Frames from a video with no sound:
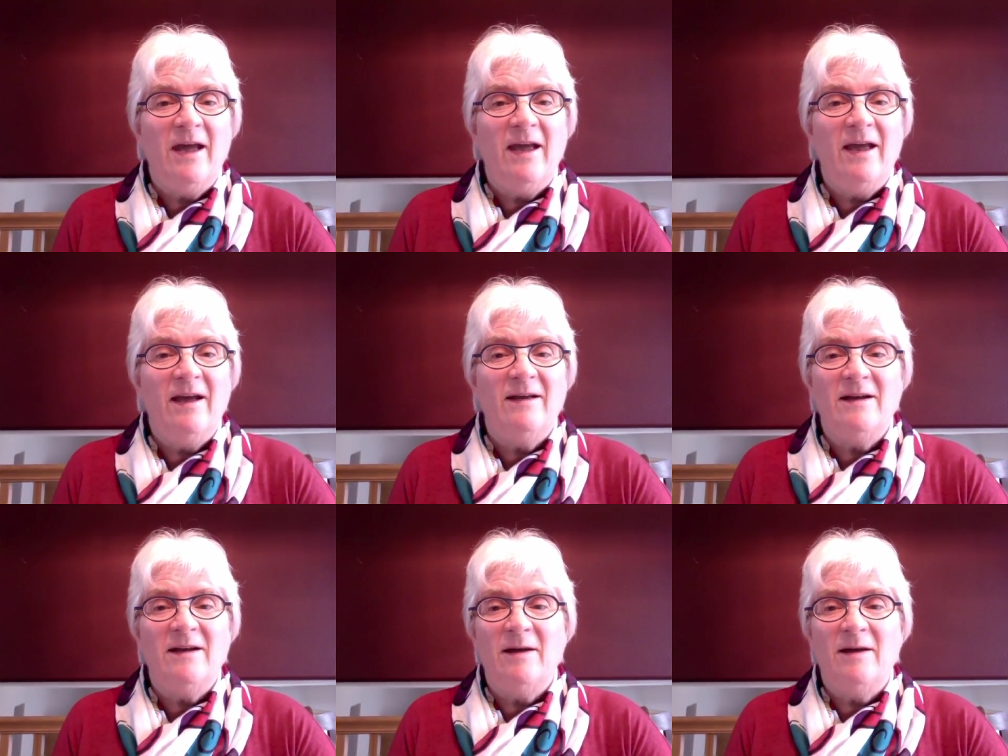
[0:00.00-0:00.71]

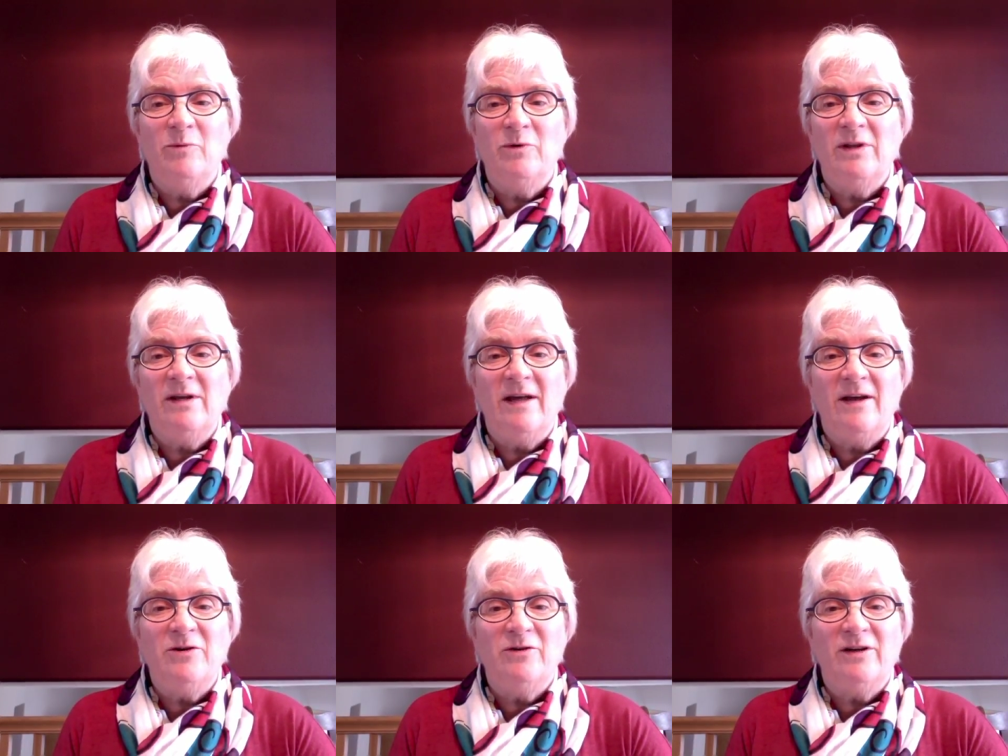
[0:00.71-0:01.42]
And I'm really
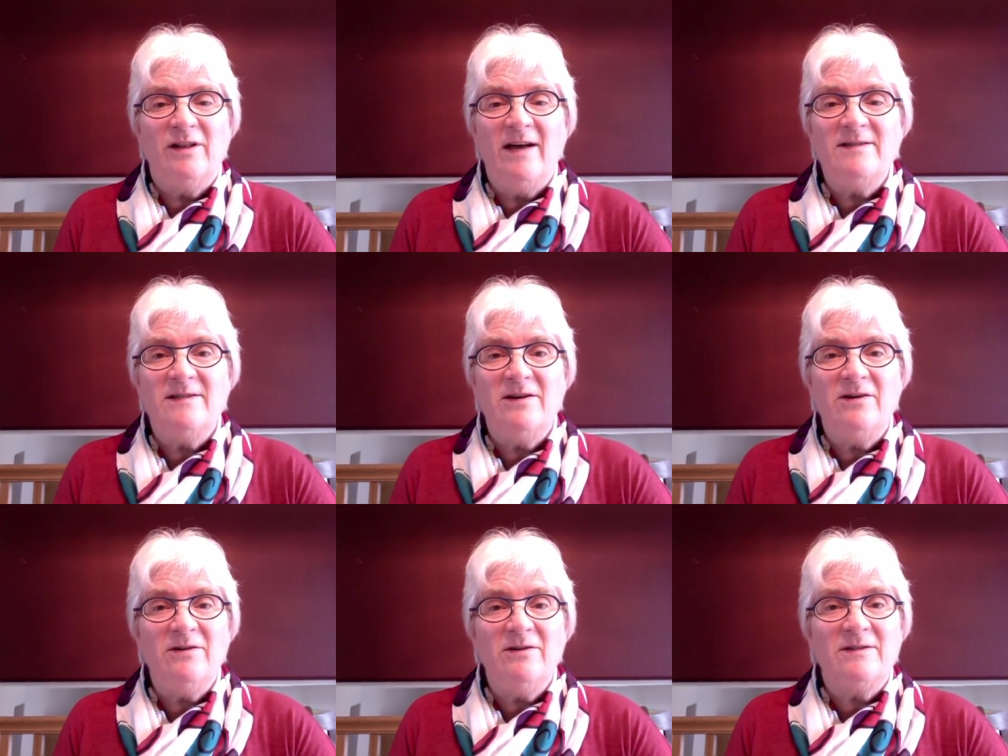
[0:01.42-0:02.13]
glad you're in class
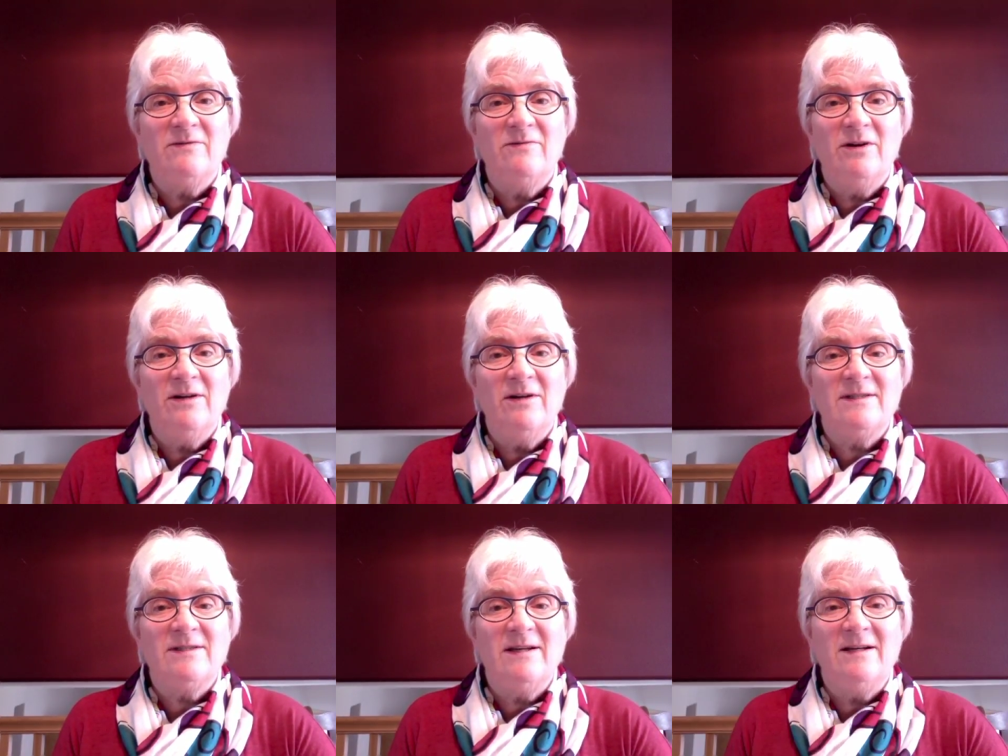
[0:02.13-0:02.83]
here. It's very
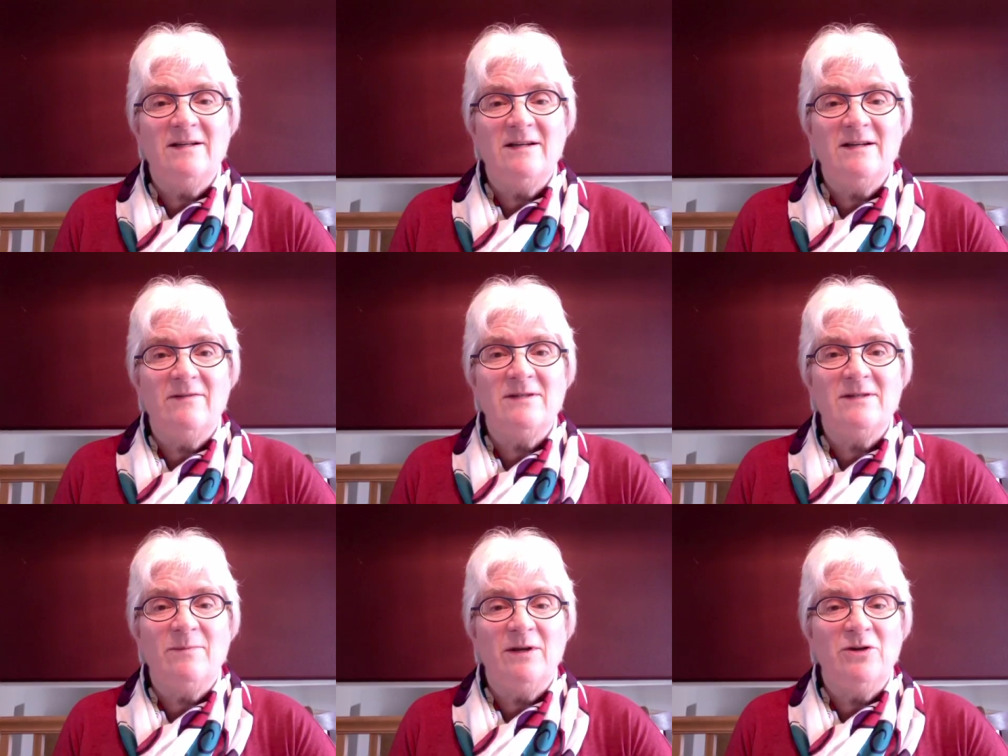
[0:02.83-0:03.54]
exciting to have
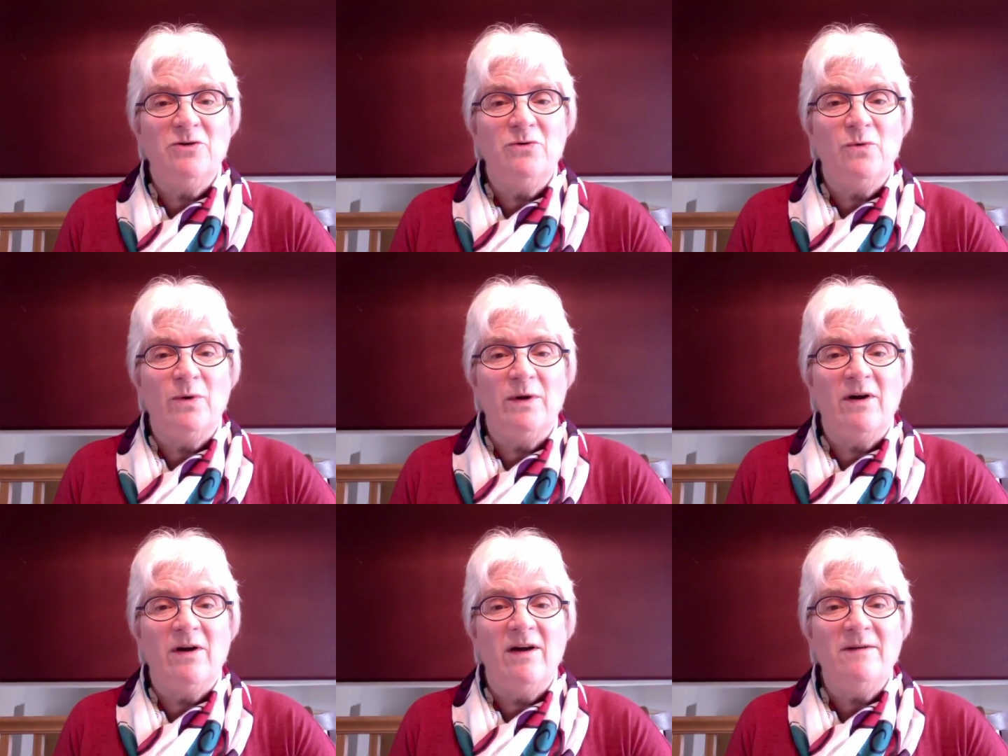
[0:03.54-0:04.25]
something new
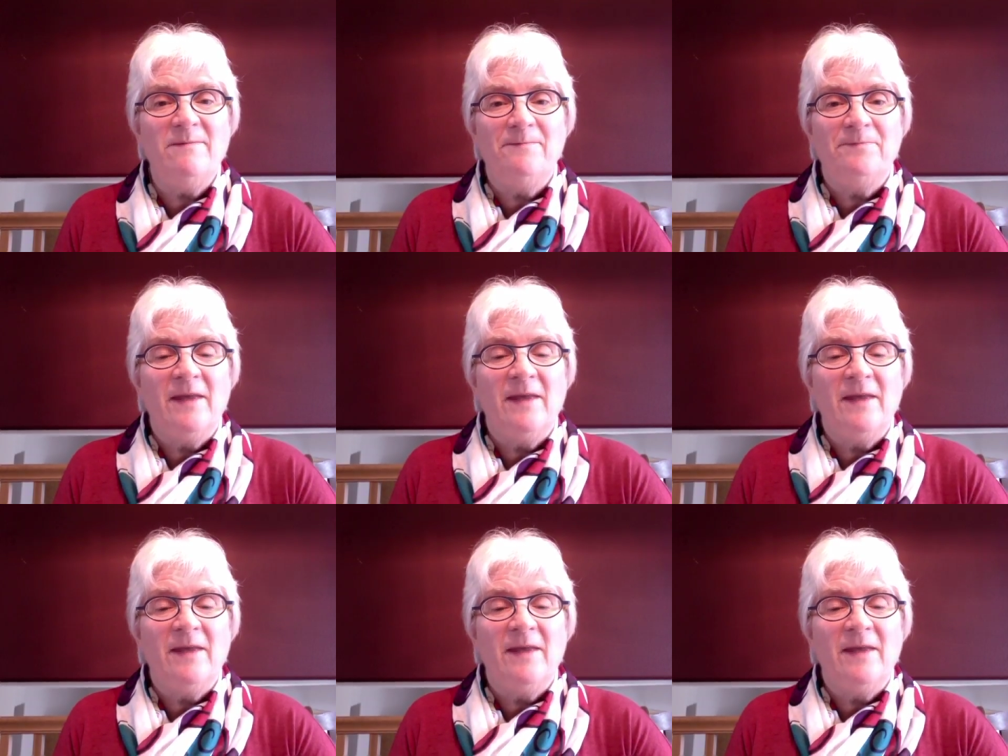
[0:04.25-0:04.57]
going on.